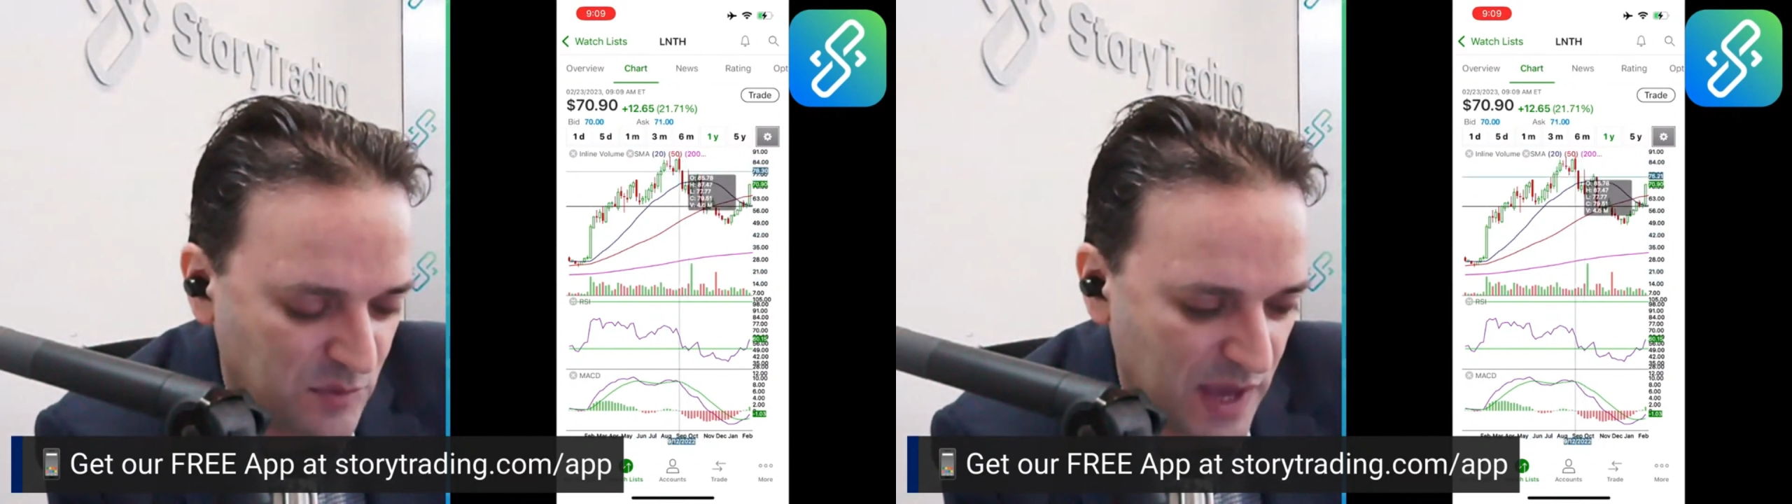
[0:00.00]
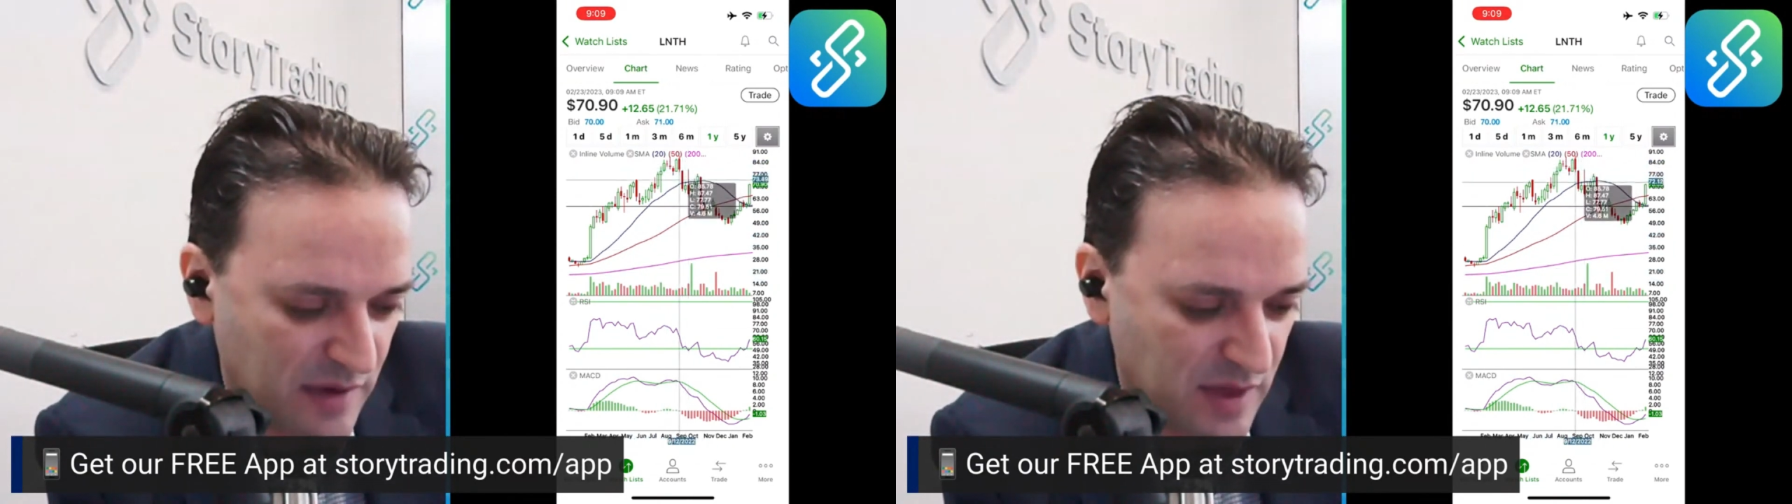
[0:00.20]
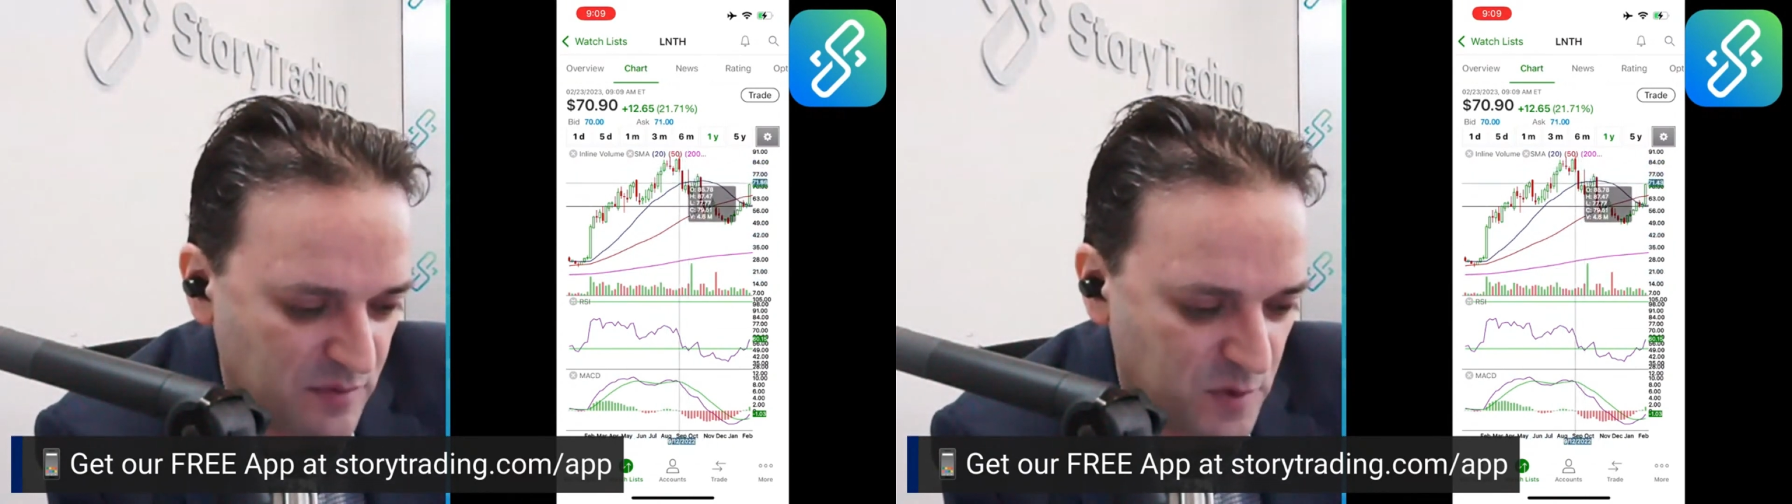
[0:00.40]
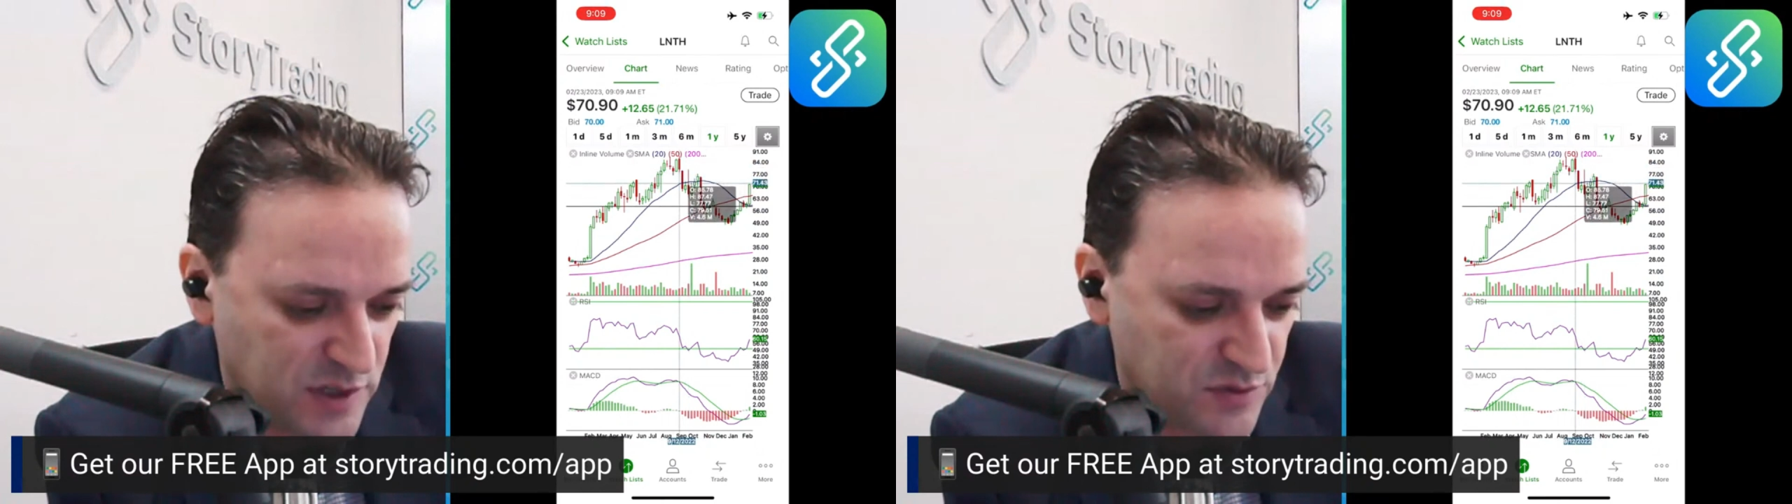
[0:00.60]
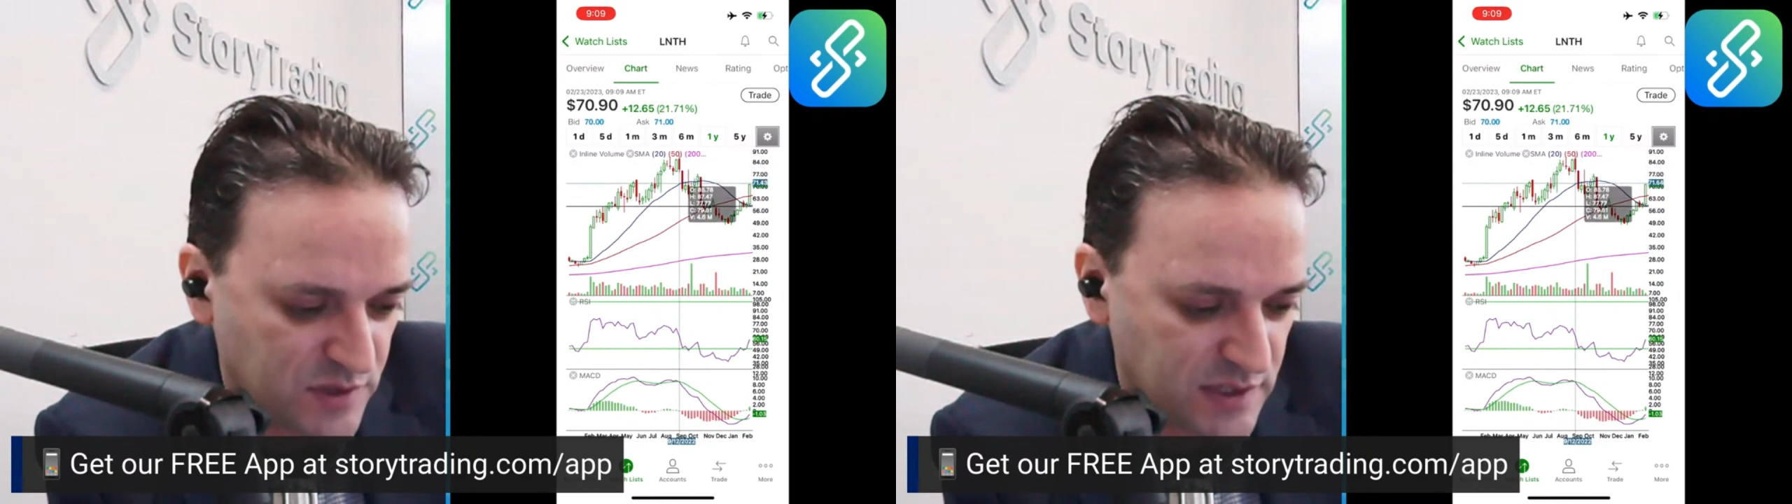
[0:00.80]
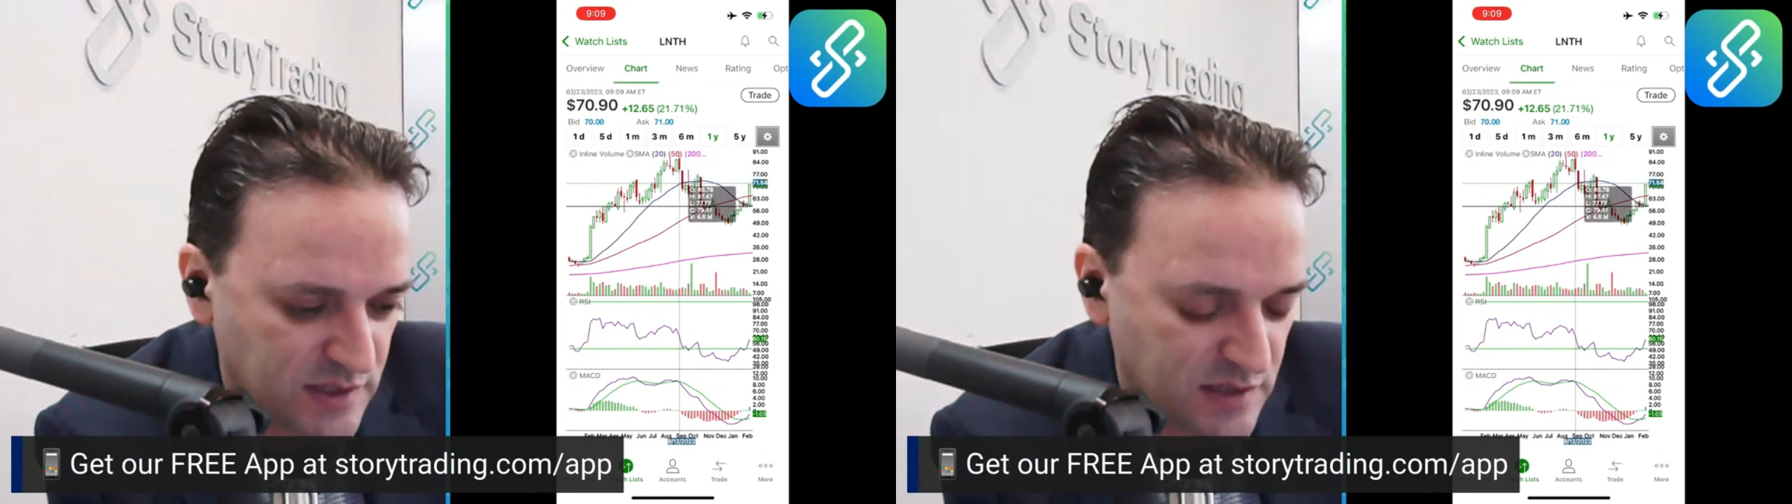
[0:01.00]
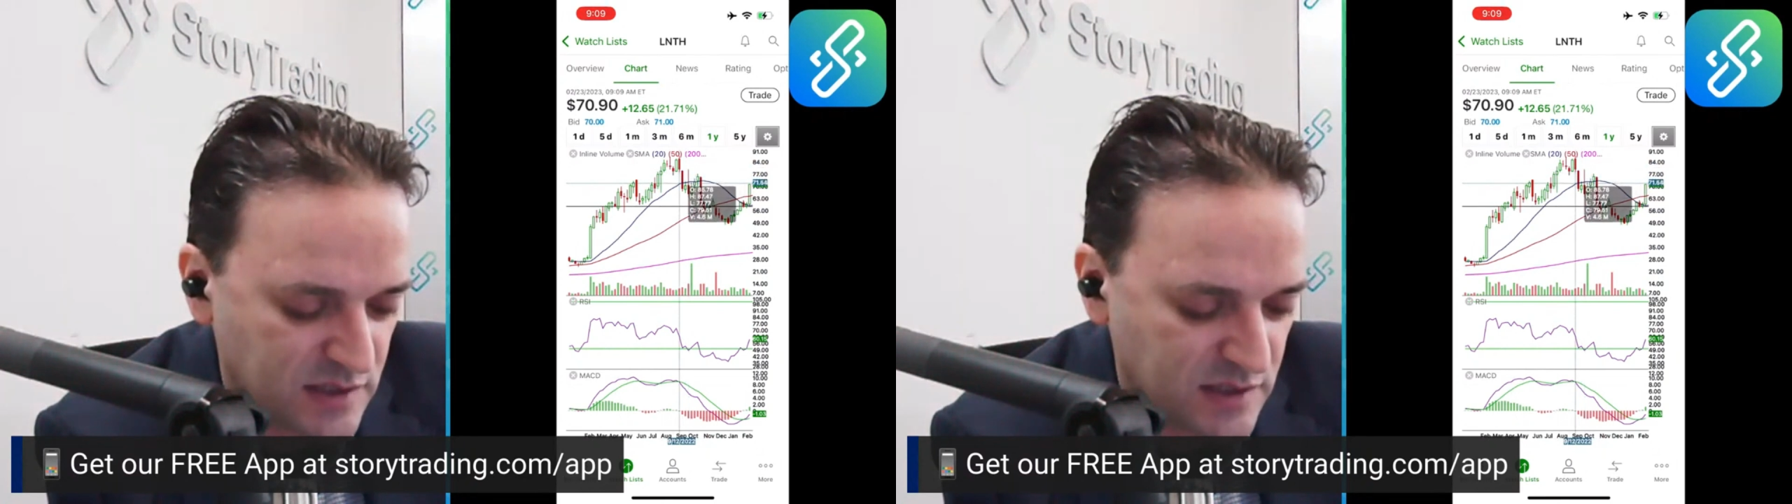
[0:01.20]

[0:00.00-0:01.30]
we have that first resistance